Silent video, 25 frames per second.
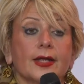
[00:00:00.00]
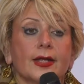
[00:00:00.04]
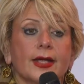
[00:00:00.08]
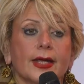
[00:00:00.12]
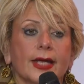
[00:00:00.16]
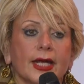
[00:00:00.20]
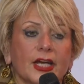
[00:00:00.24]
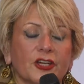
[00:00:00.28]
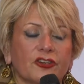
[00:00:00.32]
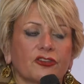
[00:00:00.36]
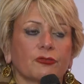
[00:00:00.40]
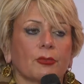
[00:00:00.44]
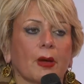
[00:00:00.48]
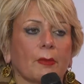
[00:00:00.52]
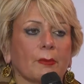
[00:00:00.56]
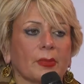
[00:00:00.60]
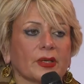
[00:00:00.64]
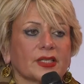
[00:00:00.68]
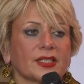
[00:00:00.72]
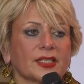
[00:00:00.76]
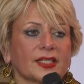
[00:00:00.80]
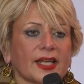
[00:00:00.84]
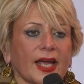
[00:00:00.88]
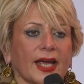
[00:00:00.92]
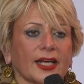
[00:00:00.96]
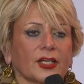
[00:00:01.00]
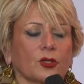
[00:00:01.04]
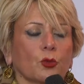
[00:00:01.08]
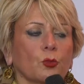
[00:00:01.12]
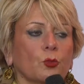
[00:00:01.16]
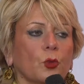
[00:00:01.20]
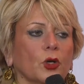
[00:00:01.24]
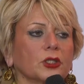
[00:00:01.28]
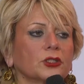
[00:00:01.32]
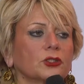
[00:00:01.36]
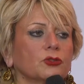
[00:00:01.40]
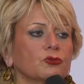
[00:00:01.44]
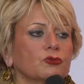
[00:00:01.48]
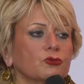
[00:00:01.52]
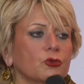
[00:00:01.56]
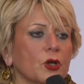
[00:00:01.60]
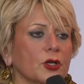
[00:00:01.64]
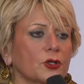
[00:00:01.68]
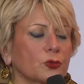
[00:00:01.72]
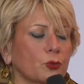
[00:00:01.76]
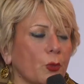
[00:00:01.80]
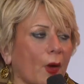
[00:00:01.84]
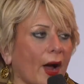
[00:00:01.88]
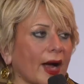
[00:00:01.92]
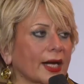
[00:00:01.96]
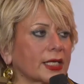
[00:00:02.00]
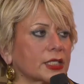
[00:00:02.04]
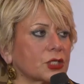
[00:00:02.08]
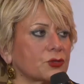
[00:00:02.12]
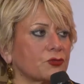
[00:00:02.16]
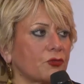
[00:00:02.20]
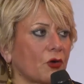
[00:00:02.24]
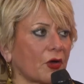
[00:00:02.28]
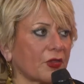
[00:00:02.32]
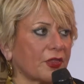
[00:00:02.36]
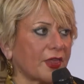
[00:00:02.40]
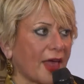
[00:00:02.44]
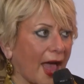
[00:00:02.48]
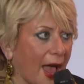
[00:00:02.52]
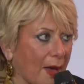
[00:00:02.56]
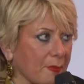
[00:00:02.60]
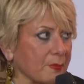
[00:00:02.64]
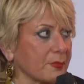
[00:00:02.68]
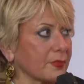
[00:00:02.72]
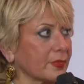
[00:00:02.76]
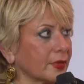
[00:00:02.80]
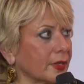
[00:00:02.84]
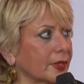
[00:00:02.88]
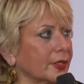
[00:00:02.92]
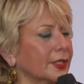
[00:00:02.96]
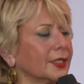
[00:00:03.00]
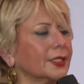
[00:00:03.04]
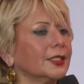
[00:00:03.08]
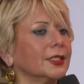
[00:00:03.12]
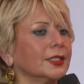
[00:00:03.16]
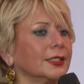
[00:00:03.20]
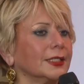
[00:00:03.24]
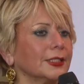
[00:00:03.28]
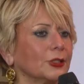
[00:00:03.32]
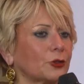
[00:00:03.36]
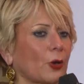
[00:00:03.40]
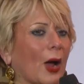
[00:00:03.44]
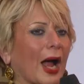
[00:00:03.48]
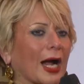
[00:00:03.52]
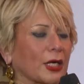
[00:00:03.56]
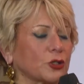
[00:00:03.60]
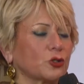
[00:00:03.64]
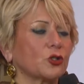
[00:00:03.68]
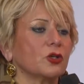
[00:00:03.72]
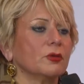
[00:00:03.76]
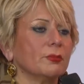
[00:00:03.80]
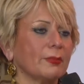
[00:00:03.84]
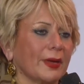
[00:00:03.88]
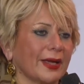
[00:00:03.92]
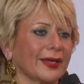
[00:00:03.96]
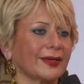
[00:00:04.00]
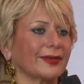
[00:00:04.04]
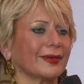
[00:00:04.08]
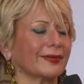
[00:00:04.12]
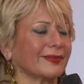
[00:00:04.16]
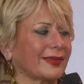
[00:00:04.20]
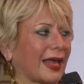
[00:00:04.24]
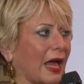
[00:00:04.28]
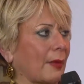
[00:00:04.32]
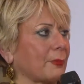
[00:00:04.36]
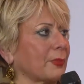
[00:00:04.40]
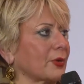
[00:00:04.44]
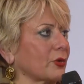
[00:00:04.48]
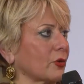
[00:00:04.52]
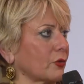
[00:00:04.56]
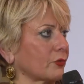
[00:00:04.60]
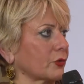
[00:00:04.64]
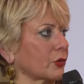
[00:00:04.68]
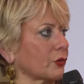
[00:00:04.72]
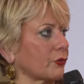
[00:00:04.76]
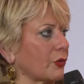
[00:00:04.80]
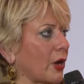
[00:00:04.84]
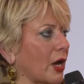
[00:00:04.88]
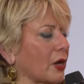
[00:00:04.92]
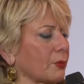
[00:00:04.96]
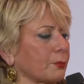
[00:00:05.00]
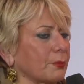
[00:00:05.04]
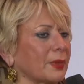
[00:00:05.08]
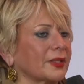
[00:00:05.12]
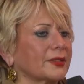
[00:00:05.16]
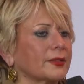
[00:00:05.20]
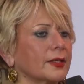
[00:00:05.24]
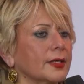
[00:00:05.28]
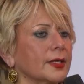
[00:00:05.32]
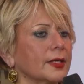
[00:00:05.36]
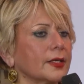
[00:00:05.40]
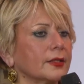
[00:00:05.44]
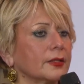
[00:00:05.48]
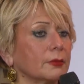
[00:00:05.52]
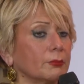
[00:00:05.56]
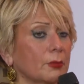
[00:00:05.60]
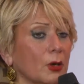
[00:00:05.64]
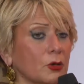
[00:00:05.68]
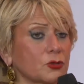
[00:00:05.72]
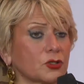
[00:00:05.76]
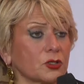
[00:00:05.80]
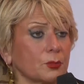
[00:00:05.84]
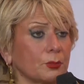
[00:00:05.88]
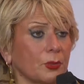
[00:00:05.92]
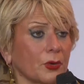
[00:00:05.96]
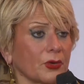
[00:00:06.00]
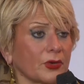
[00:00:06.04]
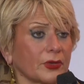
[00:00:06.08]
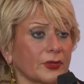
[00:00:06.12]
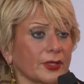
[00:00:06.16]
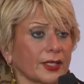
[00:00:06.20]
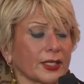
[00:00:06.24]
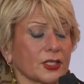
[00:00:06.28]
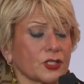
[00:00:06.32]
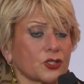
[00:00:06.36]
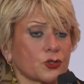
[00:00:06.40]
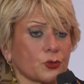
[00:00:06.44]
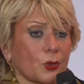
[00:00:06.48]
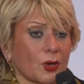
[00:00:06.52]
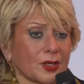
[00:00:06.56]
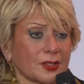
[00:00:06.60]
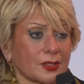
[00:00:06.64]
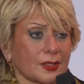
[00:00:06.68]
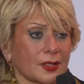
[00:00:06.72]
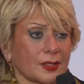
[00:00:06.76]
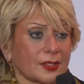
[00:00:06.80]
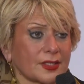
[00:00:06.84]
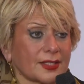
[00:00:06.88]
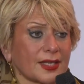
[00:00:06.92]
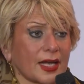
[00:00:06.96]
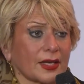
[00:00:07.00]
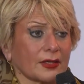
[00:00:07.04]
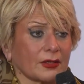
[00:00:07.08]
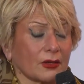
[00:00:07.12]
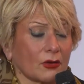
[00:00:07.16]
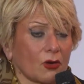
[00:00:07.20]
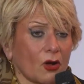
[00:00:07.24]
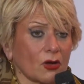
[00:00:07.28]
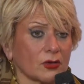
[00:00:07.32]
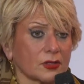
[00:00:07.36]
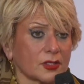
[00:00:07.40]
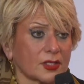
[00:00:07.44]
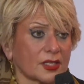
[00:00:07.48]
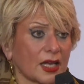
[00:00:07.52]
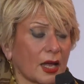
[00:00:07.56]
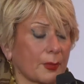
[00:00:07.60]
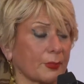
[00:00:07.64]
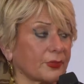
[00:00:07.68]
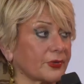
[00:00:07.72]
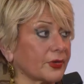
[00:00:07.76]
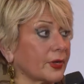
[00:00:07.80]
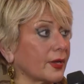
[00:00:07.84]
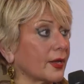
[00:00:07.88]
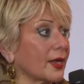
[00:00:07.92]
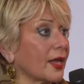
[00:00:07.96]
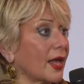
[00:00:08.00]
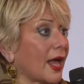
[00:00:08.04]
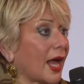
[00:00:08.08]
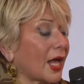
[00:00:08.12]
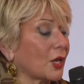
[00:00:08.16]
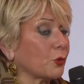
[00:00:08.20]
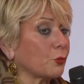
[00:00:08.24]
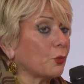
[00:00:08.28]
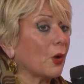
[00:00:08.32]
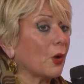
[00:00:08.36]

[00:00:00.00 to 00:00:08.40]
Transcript: each member state, what it works for them to actually make it happen on the ground. But the most important thing is to understand the concept and